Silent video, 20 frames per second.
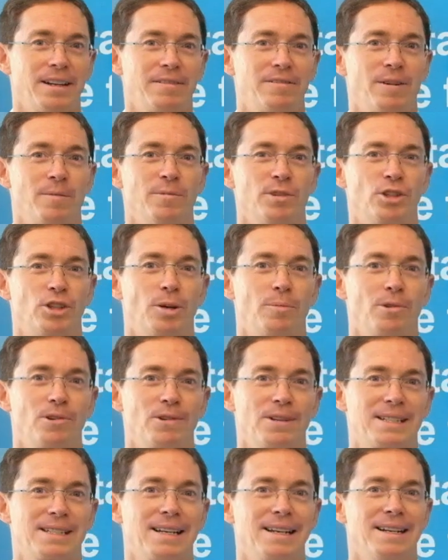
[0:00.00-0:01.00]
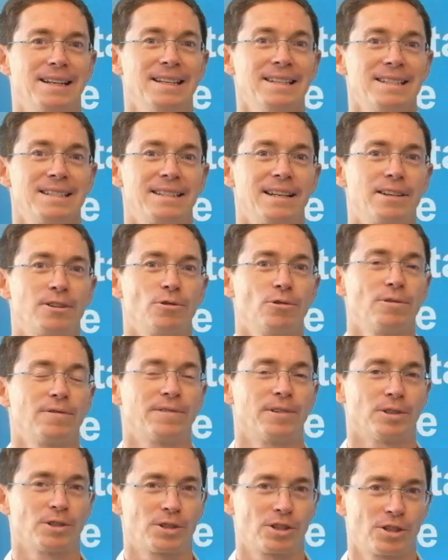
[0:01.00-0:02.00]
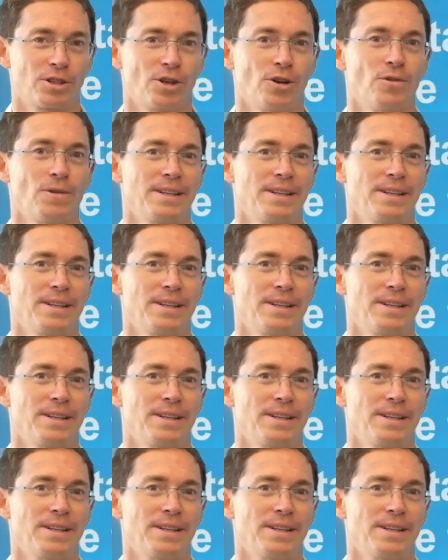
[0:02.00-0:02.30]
from the WSA Institute for Snow